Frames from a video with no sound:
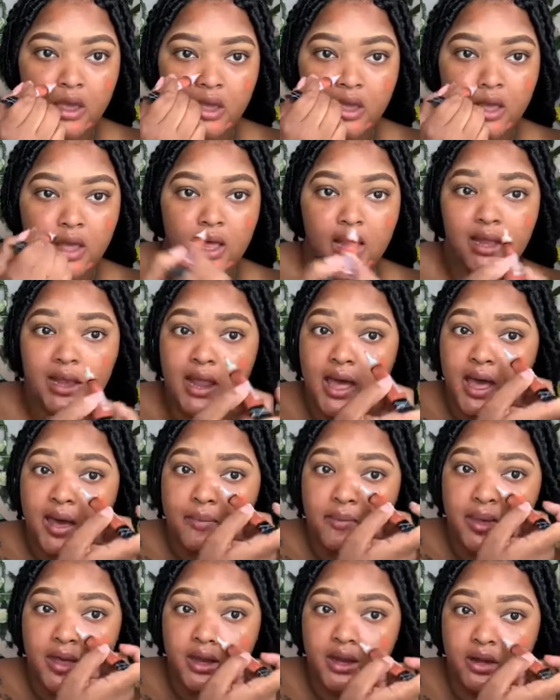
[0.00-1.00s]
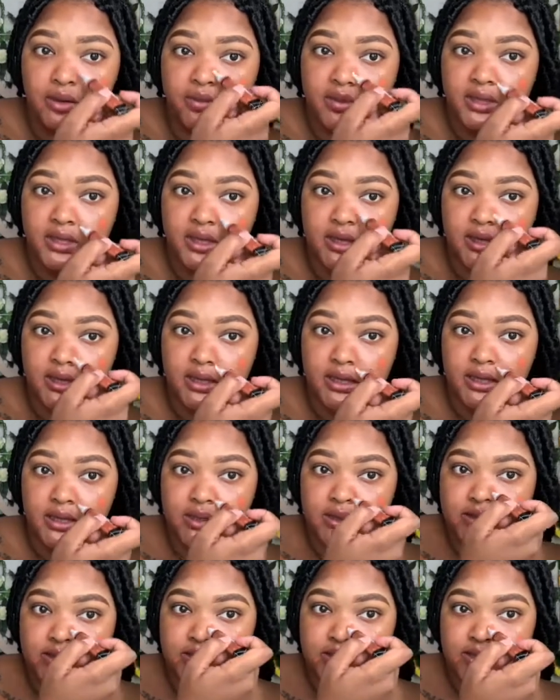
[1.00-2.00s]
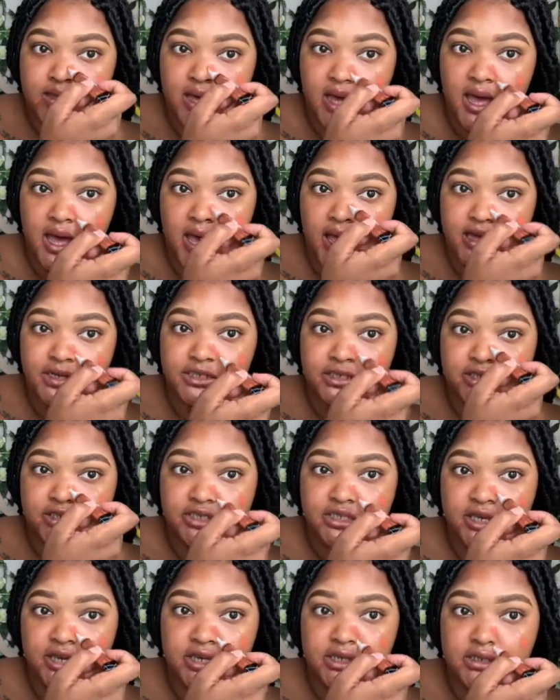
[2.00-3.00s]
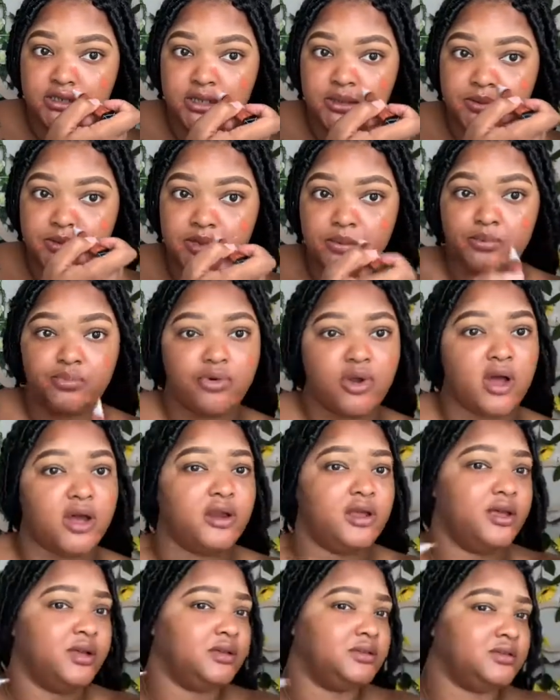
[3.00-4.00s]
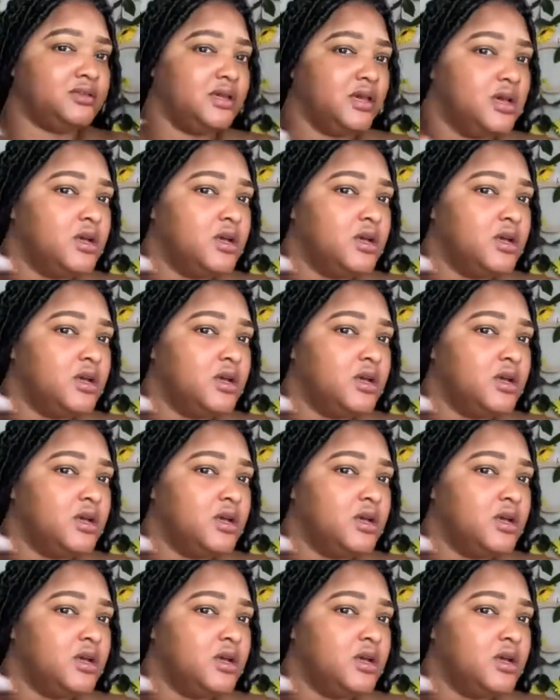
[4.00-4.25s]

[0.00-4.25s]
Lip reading: A lot better because I actually changed up some products.